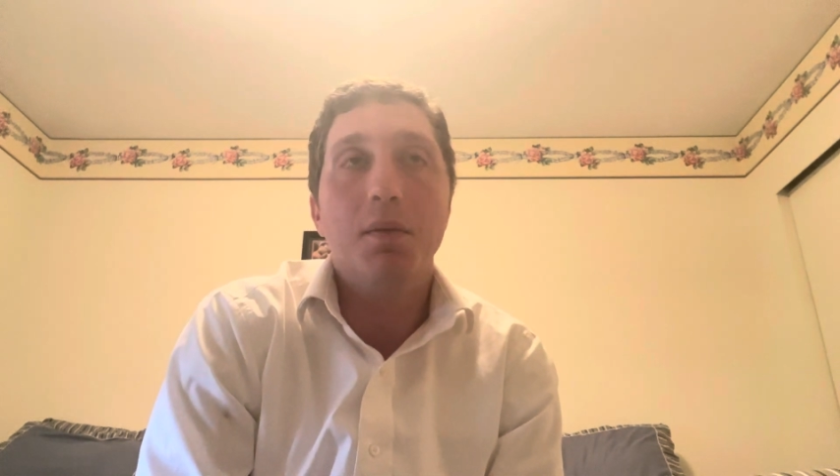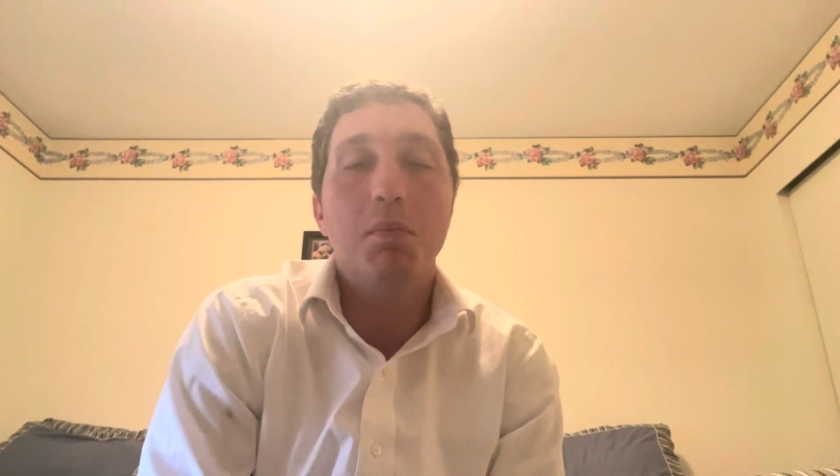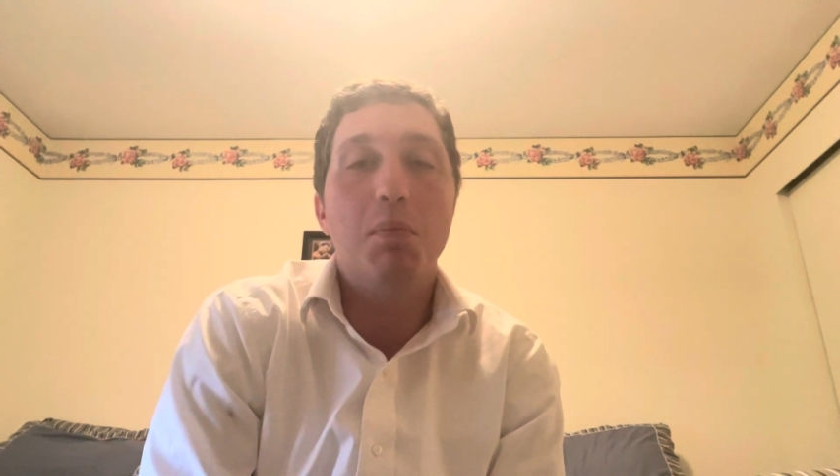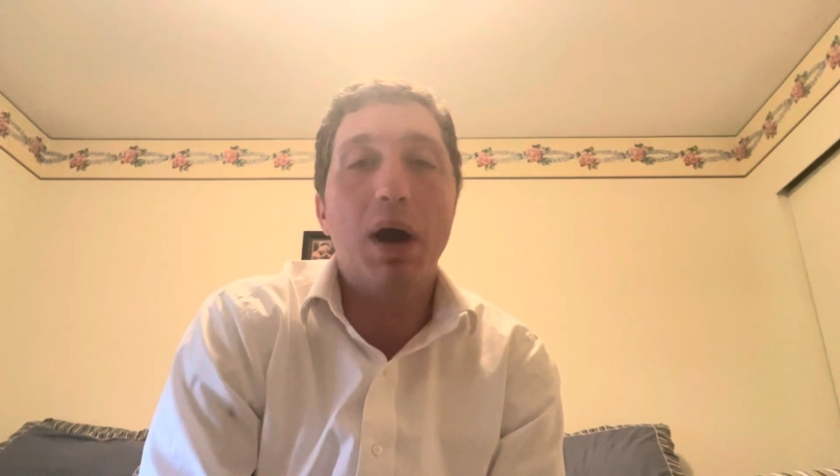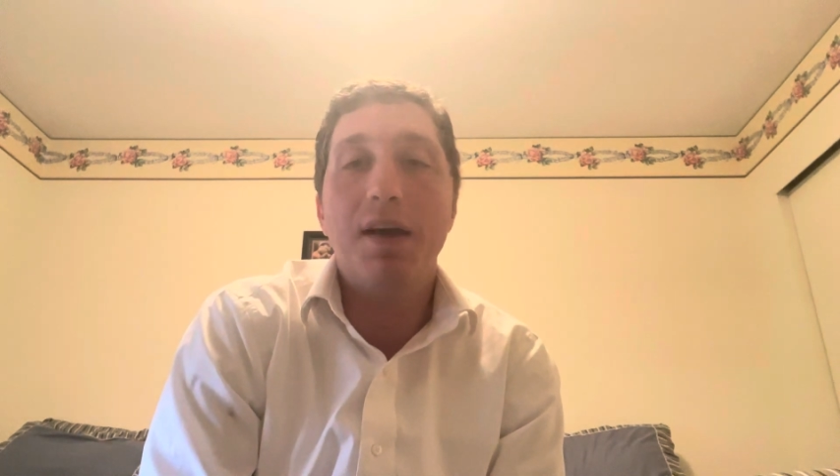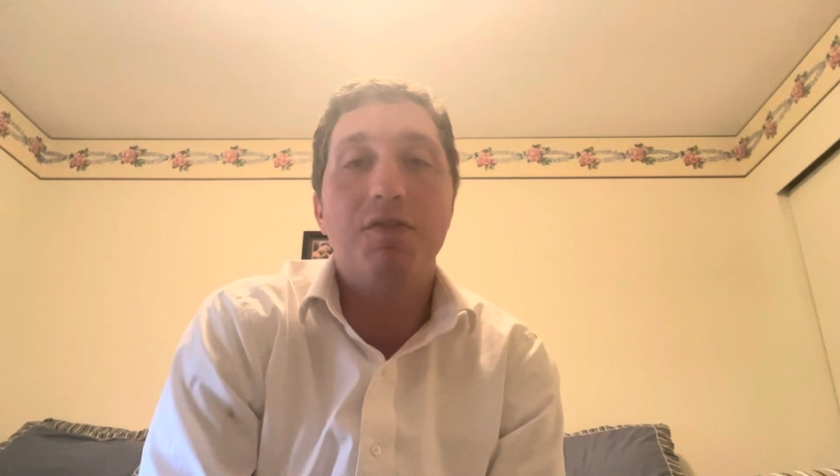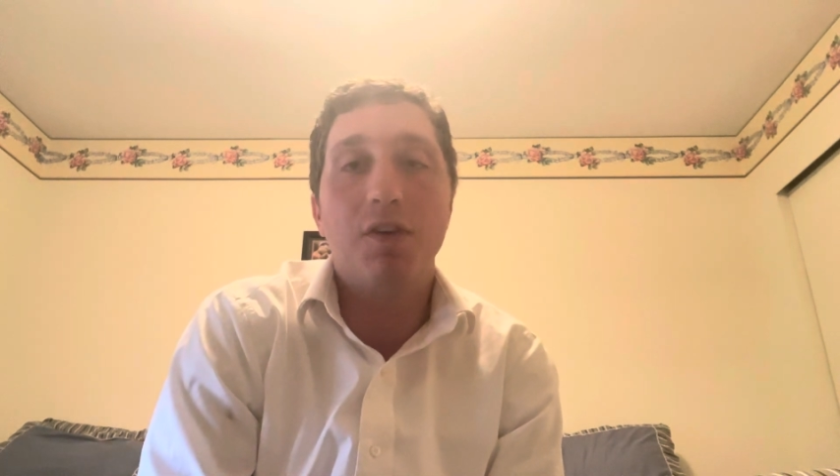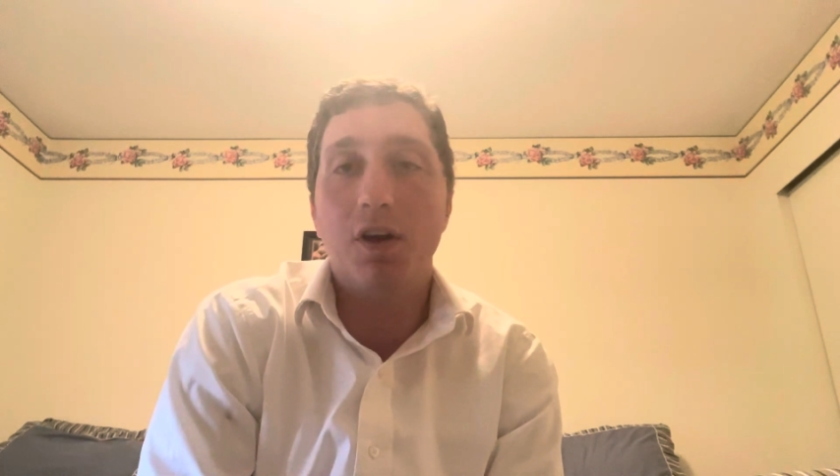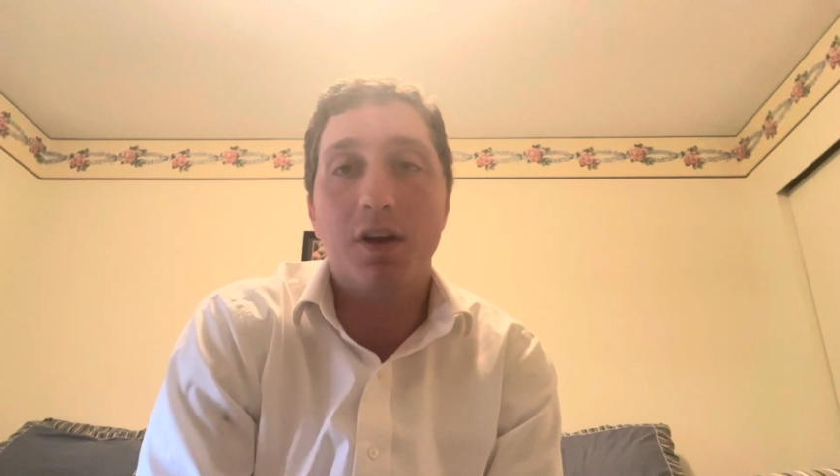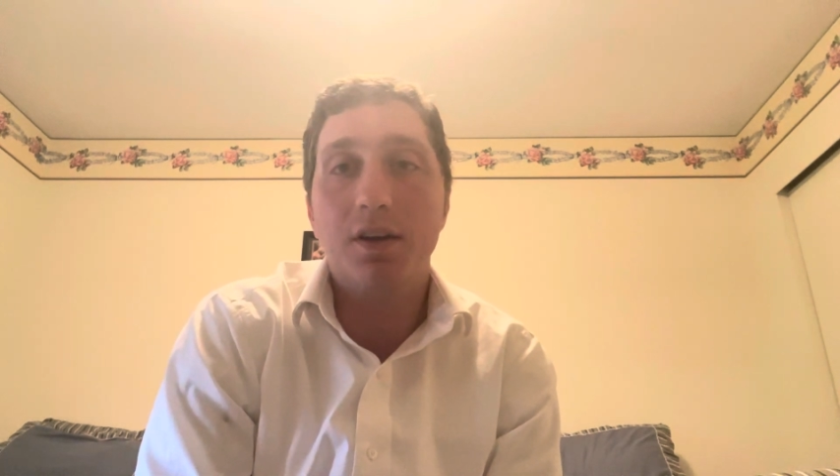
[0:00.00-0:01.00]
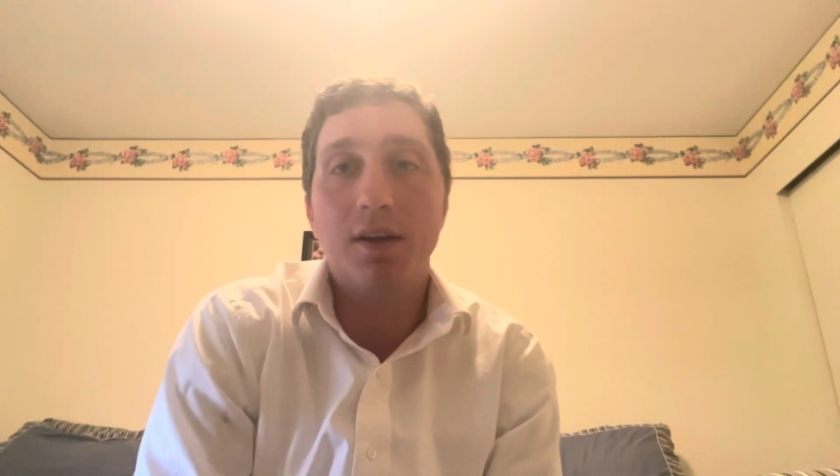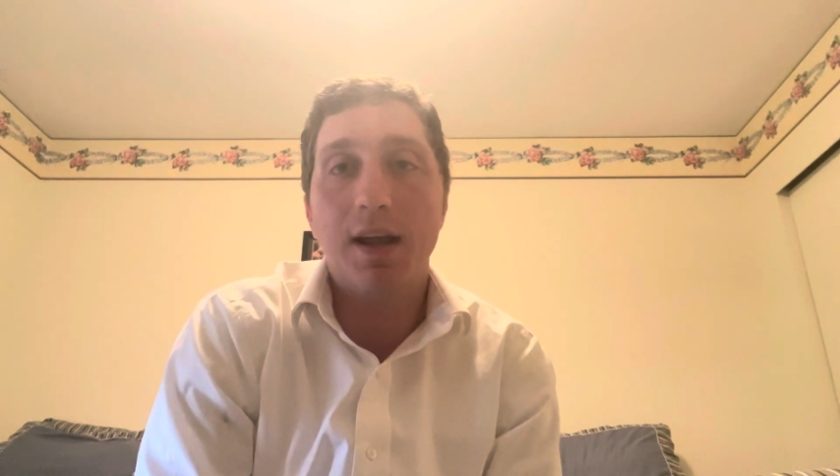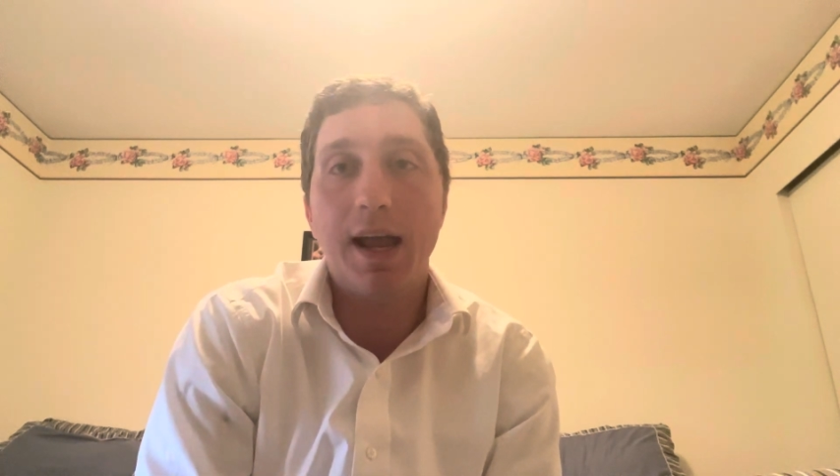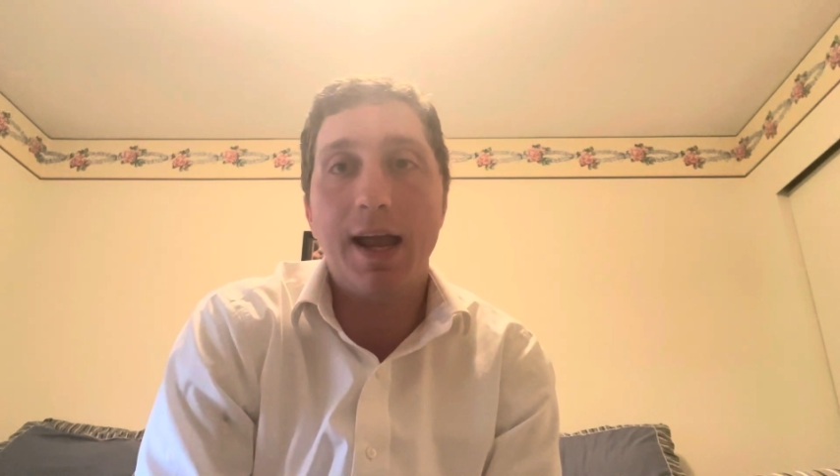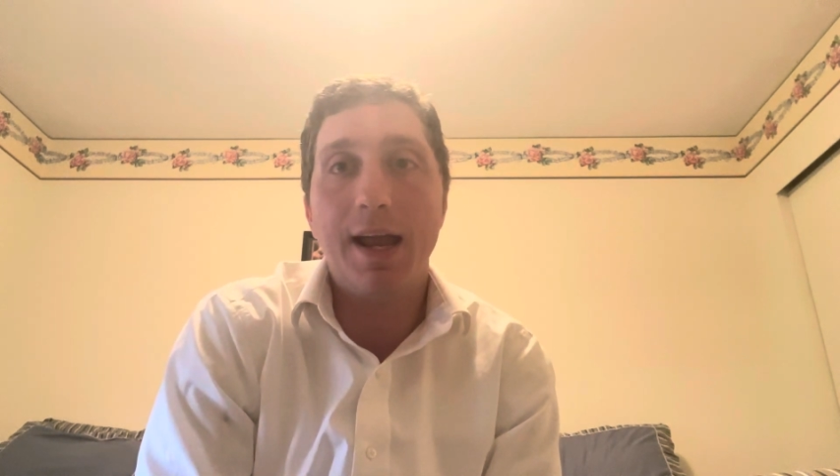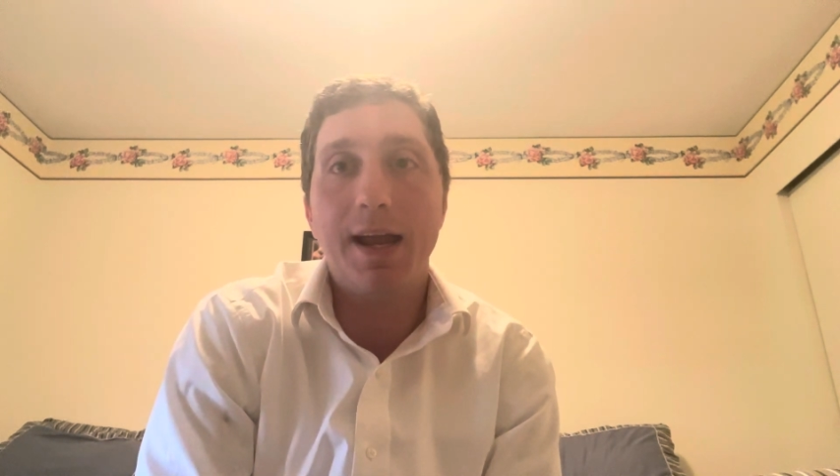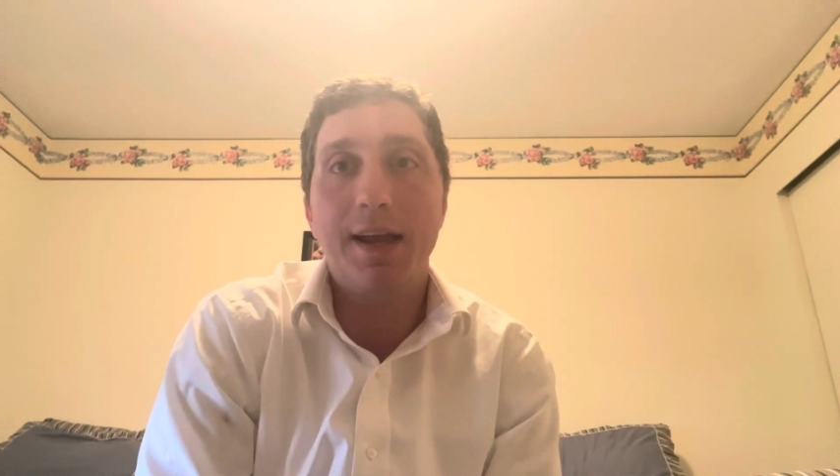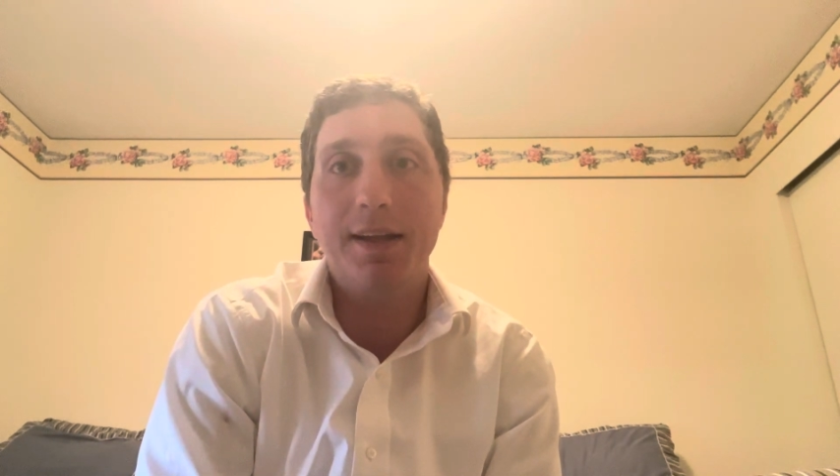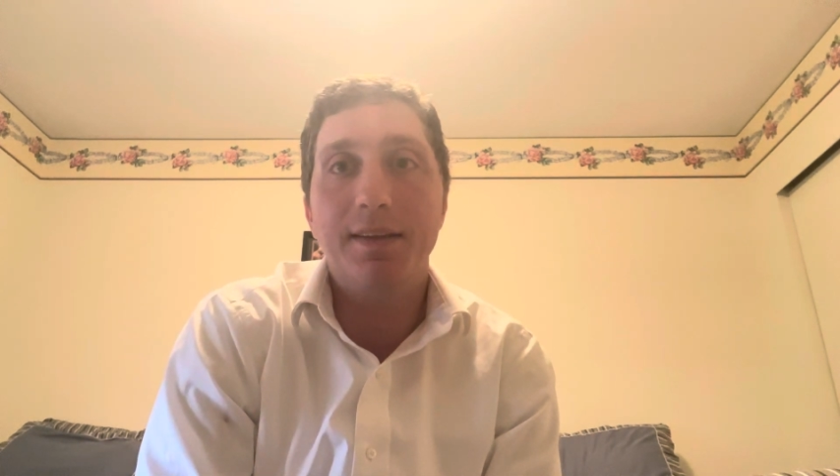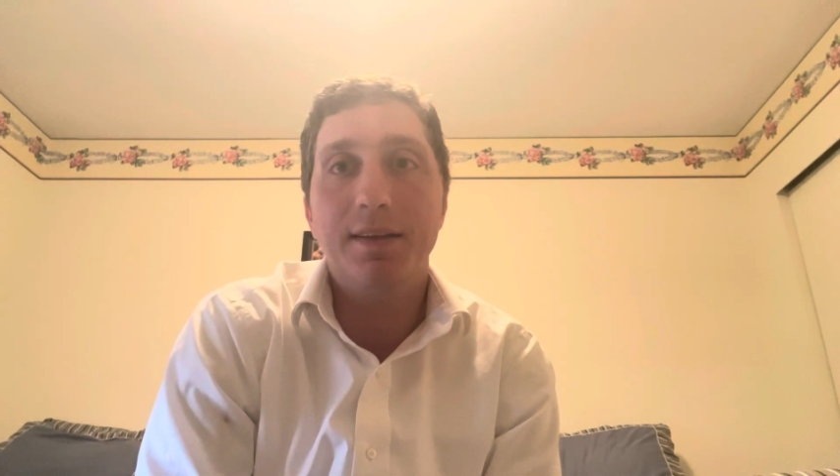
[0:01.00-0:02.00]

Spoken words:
by far, and